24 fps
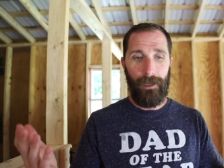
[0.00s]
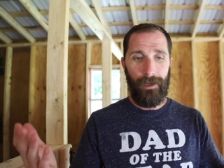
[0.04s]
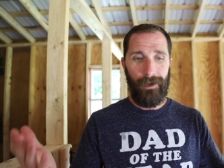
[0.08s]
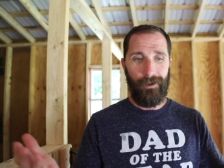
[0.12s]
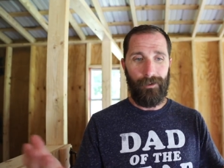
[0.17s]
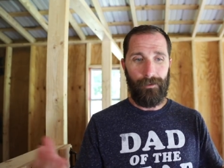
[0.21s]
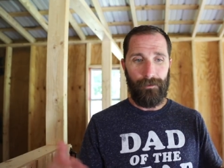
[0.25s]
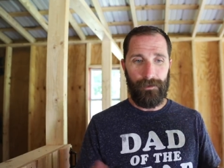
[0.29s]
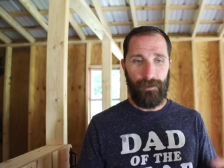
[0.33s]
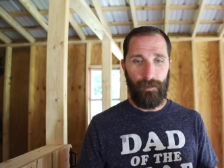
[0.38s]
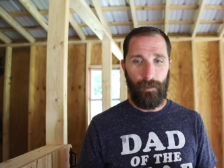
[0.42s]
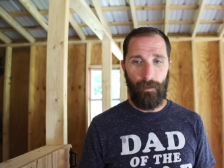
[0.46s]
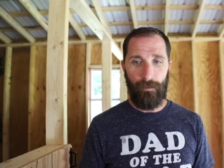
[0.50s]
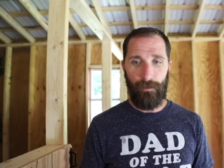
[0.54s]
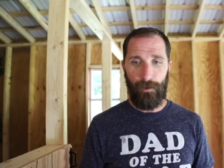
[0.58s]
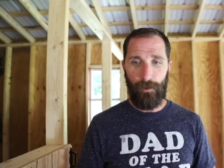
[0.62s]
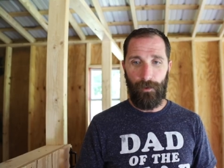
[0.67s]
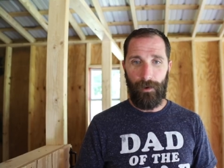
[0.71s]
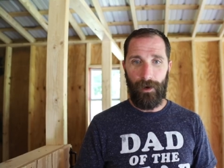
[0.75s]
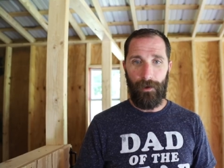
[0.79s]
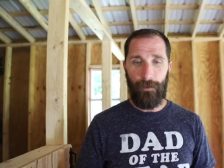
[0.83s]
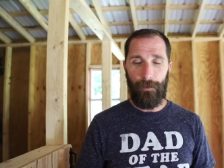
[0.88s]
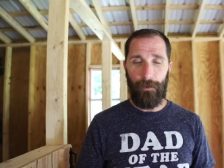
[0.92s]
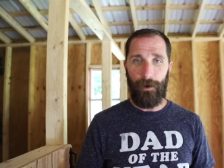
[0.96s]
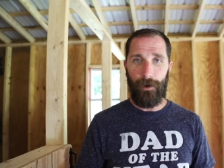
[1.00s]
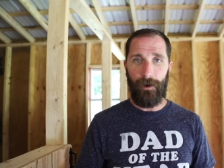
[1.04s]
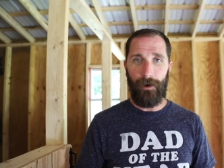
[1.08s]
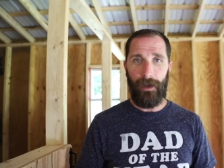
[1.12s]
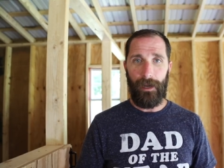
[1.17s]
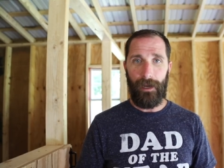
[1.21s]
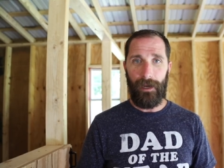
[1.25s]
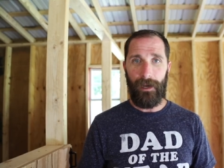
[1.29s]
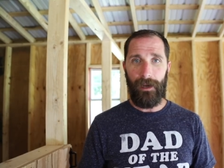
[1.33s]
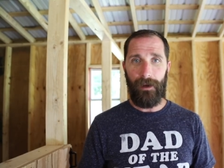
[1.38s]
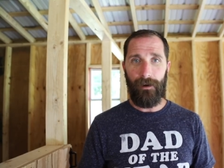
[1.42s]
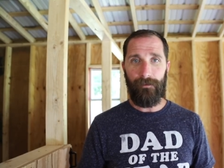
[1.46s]
I know some of you out there
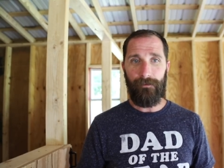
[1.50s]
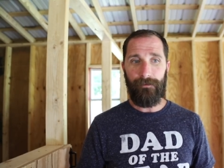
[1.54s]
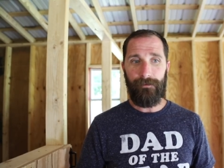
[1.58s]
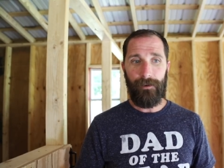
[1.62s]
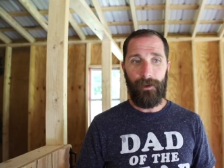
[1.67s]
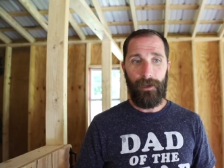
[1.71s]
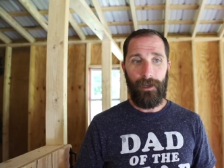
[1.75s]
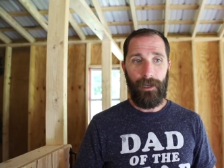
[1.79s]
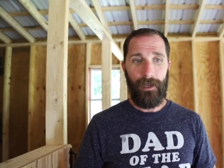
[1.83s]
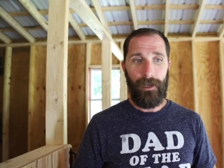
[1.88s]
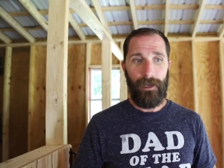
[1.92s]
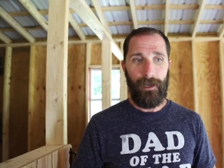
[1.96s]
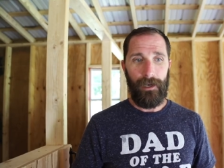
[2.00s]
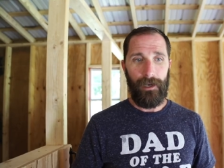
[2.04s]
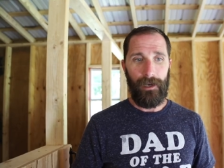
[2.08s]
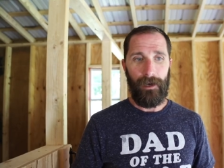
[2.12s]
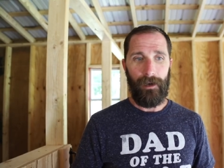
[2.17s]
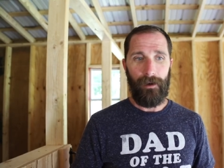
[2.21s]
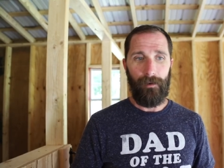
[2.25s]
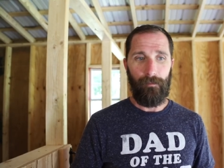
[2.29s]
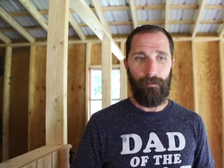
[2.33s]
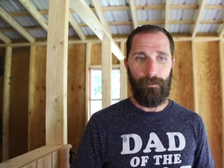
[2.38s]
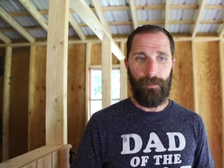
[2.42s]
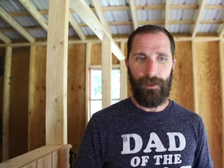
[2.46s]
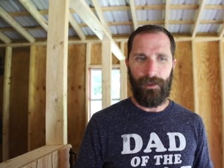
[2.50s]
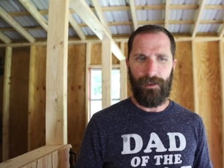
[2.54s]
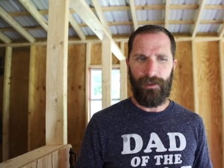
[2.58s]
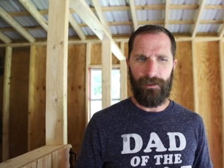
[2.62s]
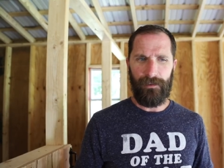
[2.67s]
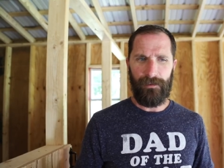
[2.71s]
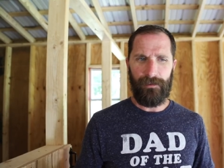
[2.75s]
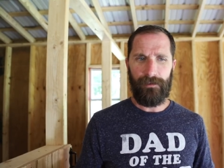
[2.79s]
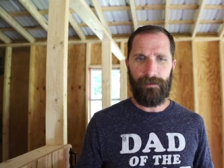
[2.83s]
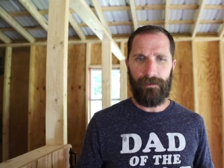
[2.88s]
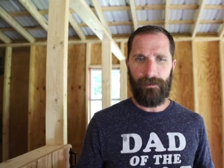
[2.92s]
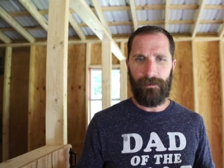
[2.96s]
have, um, but
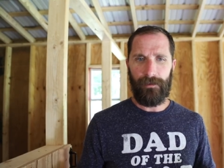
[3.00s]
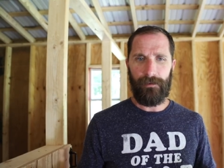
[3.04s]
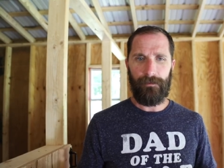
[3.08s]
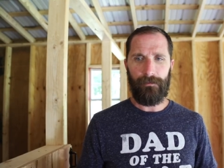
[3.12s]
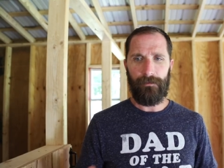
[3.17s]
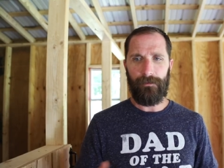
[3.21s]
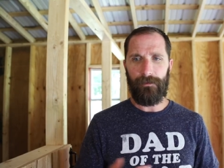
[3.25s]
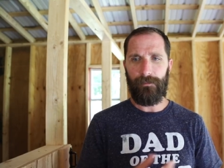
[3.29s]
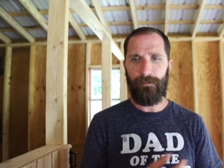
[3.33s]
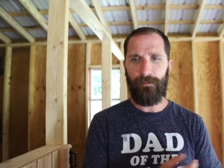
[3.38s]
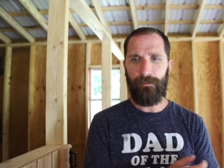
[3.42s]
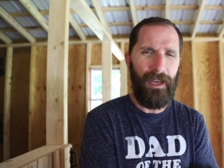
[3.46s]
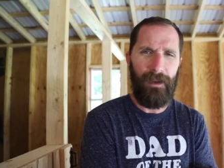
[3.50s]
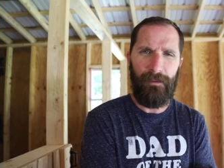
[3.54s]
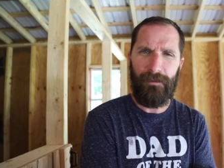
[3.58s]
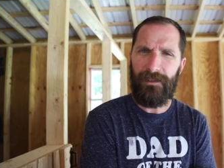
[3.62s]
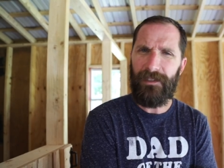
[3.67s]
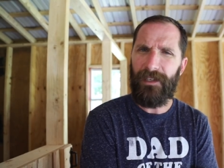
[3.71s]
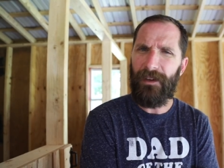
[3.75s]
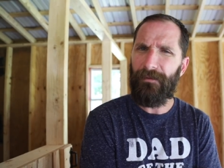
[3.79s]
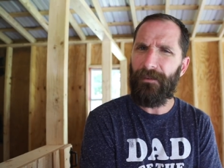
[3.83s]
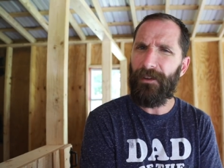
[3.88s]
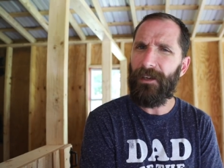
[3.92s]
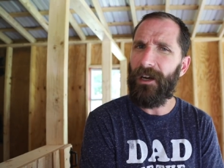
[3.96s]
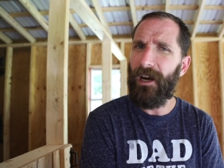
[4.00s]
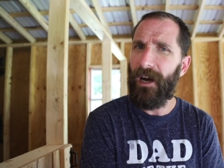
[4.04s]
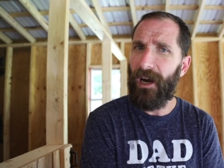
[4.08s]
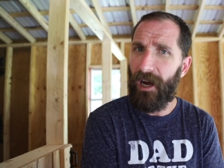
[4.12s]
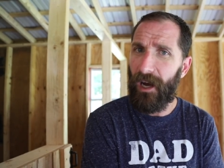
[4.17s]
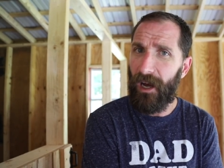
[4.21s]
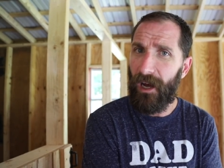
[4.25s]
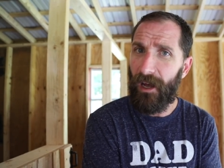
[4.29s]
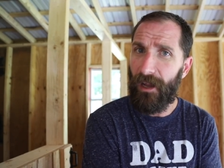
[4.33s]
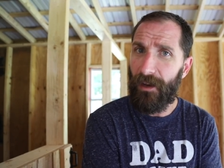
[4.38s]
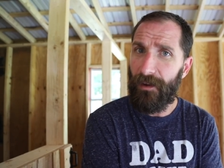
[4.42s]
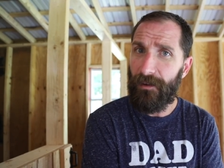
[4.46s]
this, this was, it was definitely
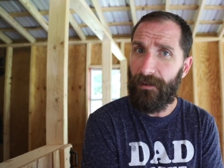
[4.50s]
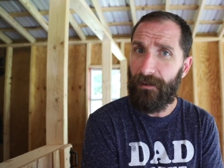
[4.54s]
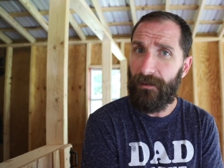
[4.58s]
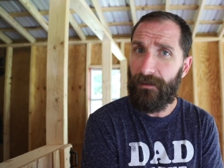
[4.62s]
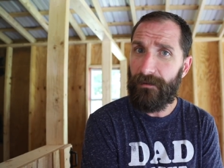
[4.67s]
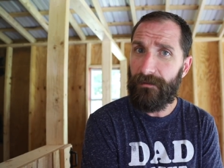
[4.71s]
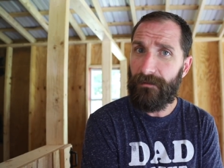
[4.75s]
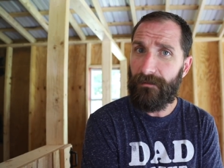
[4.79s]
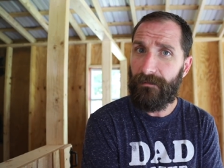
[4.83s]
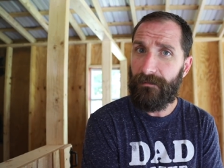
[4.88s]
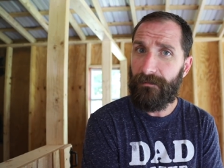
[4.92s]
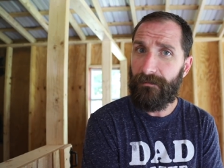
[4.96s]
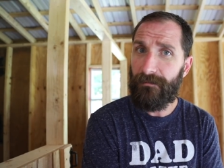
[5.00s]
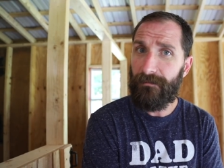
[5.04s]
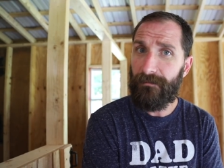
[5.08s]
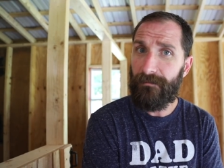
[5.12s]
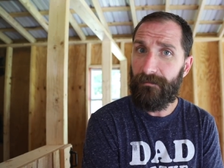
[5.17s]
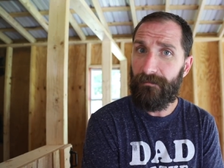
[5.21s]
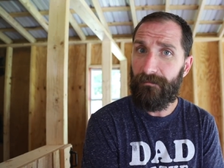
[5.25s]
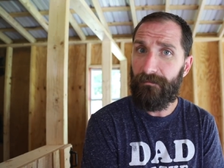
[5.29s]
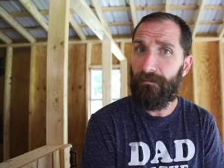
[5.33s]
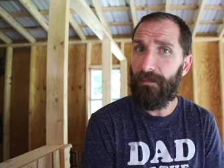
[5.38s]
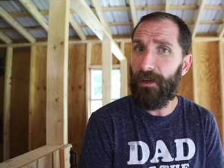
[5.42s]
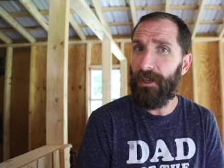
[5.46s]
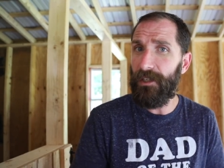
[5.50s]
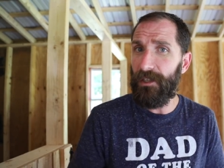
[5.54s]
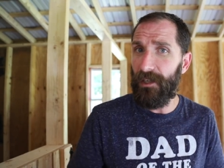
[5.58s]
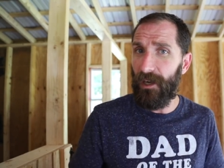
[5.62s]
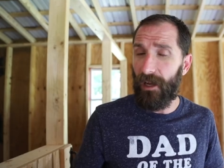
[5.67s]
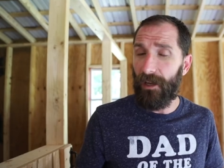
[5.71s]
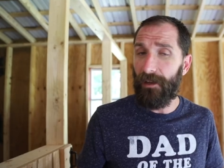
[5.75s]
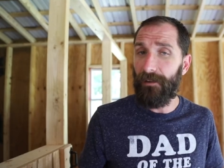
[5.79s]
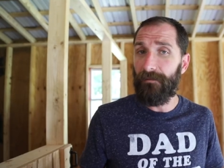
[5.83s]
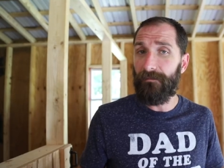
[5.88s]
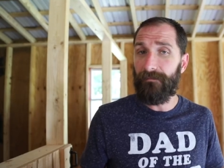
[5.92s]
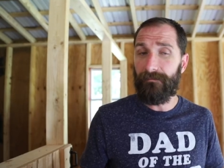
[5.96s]
odd, but
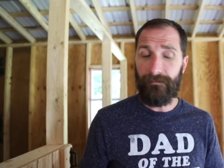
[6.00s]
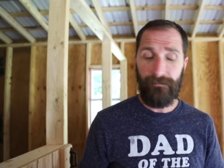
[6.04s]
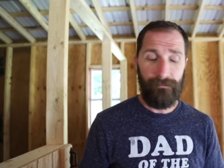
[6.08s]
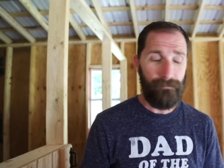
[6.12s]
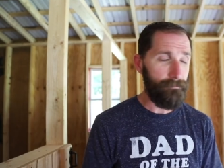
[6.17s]
done.